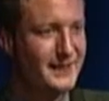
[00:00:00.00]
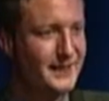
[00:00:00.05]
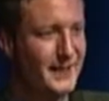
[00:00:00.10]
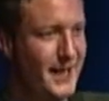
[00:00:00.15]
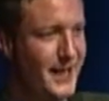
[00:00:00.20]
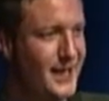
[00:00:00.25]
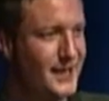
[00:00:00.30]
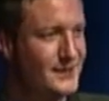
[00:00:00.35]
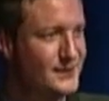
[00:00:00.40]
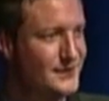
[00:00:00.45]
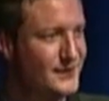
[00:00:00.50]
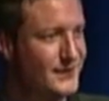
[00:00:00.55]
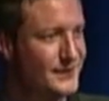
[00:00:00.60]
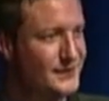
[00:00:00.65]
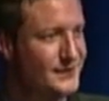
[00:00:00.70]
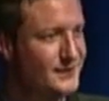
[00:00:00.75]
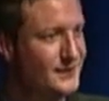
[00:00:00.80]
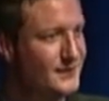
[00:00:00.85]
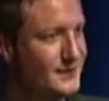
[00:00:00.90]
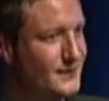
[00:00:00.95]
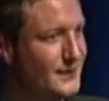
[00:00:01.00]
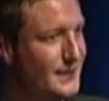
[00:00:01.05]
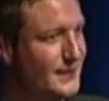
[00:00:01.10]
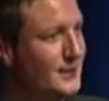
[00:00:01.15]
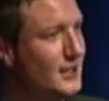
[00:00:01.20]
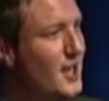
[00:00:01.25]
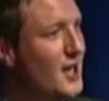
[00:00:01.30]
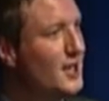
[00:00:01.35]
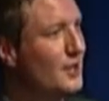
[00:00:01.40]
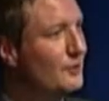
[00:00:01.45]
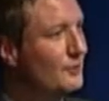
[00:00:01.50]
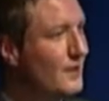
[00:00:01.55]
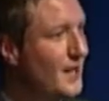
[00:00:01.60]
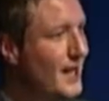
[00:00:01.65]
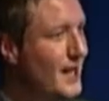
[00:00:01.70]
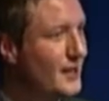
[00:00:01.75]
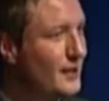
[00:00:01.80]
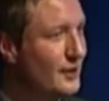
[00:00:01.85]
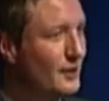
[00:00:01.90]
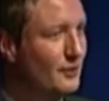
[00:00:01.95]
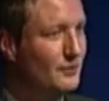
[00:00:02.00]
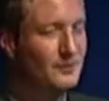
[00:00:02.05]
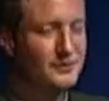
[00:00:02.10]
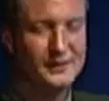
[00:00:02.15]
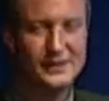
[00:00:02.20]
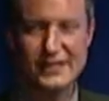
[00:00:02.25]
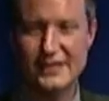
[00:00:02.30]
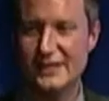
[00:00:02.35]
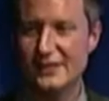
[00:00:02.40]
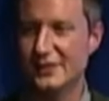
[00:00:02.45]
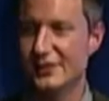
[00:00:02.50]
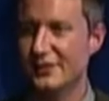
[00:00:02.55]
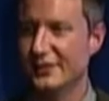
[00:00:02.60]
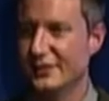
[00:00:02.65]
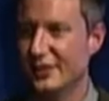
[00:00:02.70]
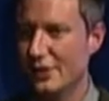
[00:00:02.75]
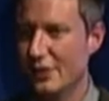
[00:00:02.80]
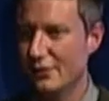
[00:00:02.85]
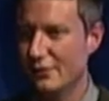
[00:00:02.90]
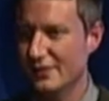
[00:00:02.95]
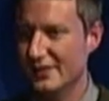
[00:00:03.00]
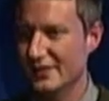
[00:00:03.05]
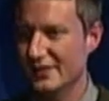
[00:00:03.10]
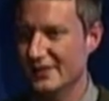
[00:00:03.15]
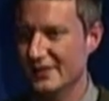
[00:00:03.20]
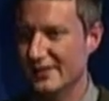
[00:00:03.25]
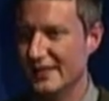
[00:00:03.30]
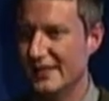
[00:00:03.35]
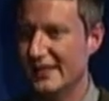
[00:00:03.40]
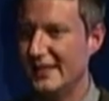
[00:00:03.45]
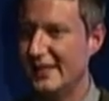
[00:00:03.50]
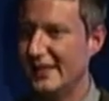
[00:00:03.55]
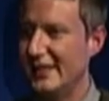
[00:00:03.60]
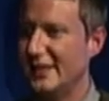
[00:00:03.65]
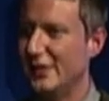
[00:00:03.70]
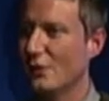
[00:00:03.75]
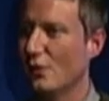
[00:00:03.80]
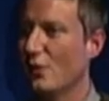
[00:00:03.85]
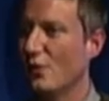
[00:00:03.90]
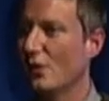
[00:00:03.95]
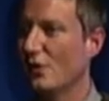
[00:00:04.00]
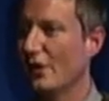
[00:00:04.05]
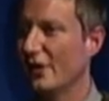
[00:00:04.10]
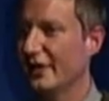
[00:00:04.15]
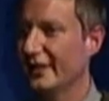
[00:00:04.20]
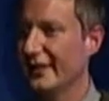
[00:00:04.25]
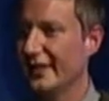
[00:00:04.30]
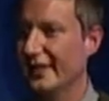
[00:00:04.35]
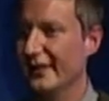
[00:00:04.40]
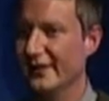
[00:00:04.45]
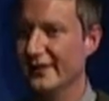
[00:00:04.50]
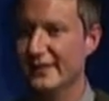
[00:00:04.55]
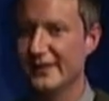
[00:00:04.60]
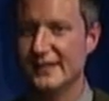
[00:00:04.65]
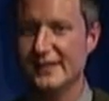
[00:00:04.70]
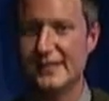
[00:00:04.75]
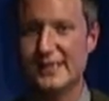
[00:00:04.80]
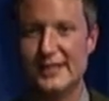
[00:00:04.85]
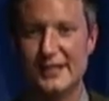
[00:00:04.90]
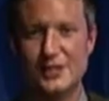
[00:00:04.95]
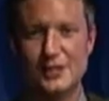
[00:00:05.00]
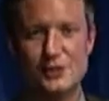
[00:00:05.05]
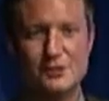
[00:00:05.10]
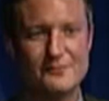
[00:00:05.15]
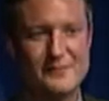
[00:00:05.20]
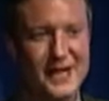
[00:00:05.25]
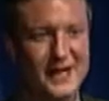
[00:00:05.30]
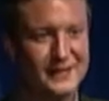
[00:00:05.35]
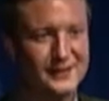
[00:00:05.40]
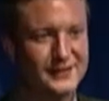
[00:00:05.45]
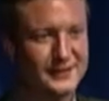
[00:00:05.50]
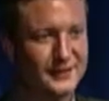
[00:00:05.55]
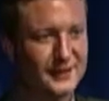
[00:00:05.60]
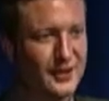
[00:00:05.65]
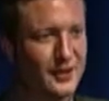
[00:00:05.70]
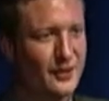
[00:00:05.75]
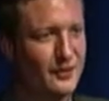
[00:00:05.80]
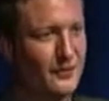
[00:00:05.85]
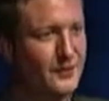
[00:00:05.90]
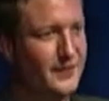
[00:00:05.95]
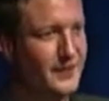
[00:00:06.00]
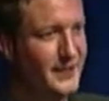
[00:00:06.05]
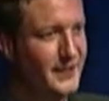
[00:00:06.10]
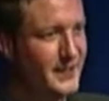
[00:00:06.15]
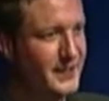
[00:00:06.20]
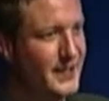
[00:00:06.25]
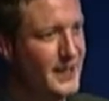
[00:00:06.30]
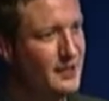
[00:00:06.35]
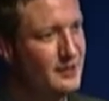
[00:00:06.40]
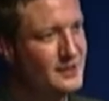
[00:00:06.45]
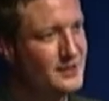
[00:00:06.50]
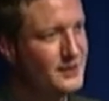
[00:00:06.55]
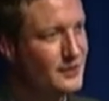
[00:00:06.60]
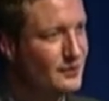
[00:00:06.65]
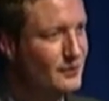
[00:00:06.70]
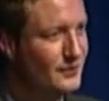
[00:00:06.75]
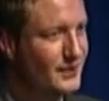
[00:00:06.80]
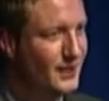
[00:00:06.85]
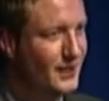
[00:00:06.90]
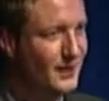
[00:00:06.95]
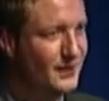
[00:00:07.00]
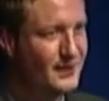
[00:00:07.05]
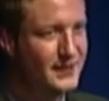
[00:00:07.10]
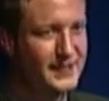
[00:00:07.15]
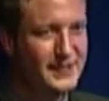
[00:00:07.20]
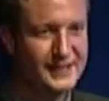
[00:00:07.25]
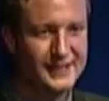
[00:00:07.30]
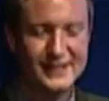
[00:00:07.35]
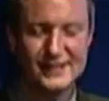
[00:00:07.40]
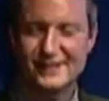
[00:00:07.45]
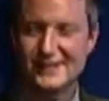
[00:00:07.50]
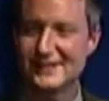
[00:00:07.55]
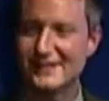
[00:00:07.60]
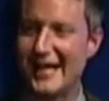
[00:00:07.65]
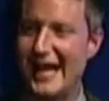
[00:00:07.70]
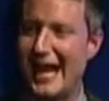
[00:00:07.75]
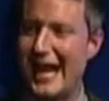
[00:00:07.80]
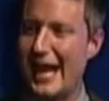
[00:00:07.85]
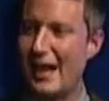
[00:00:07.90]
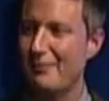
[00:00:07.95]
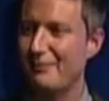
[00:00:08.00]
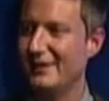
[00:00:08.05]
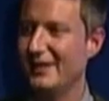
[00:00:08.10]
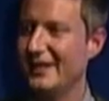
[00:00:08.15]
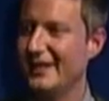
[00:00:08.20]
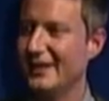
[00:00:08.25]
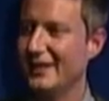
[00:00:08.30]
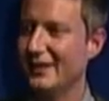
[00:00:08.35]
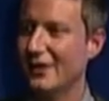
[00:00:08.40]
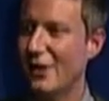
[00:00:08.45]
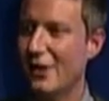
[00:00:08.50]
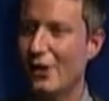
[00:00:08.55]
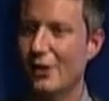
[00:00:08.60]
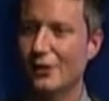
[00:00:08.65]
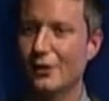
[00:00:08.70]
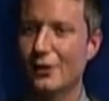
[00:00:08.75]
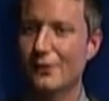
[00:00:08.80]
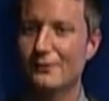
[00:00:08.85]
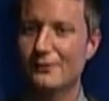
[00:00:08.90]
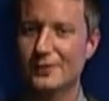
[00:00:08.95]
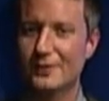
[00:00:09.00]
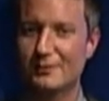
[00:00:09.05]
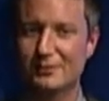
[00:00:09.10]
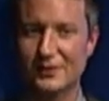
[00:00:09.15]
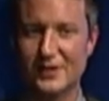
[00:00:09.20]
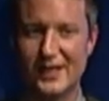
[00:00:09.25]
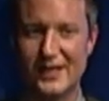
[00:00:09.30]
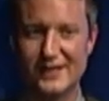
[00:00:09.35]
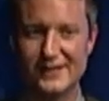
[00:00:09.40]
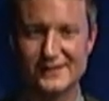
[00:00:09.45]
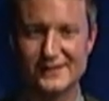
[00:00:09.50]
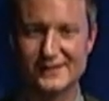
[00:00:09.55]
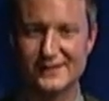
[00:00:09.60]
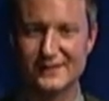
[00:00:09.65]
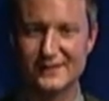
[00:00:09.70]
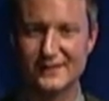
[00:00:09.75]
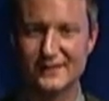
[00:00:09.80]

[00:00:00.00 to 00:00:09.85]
Kansas, in Colorado, in the Dakotas, in Oregon, in New Mexico, in Arizona, this is happening all over the place.